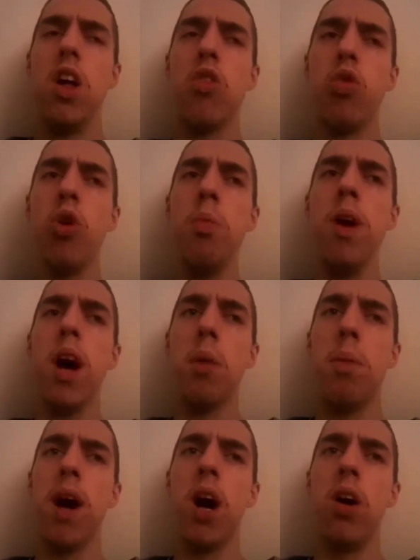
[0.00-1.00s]
It will be
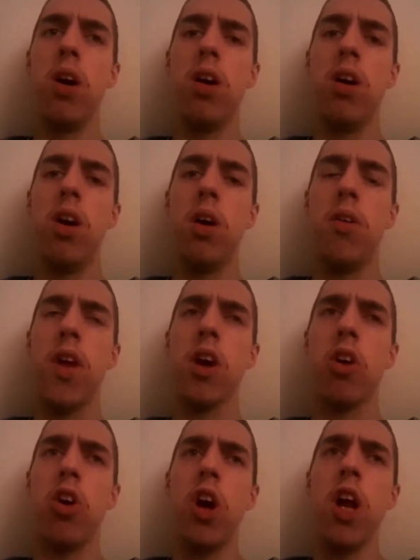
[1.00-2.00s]
about uh,
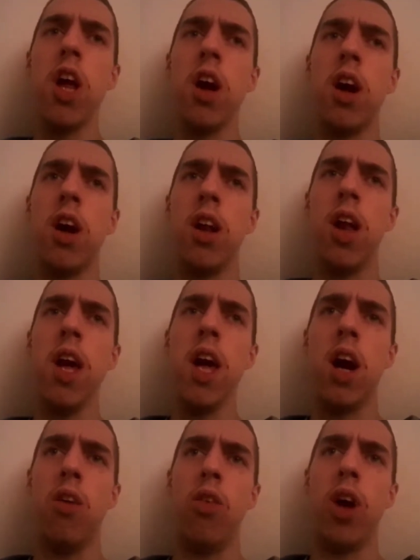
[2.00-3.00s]
decorating a
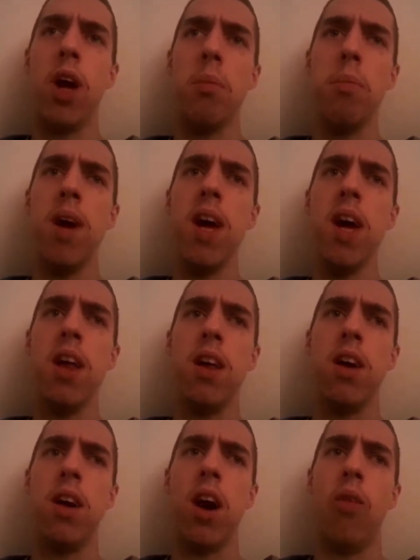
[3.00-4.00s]
layout what I made
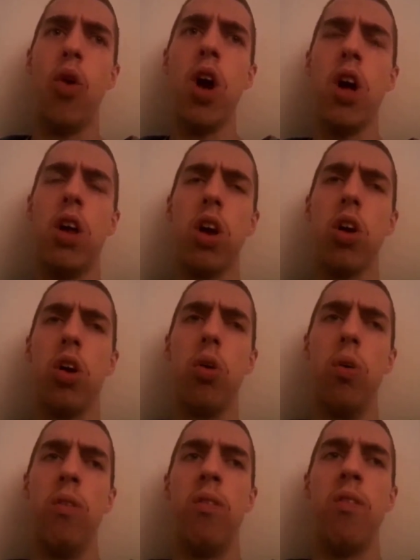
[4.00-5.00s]
uh, a while
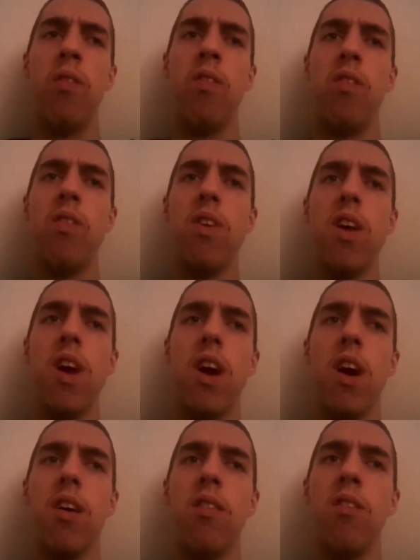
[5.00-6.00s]
ago.
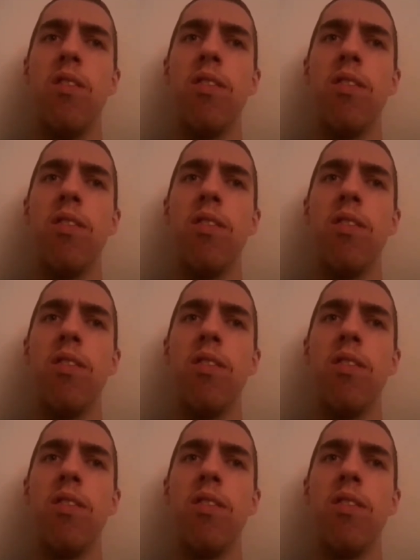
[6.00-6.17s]
Yeah.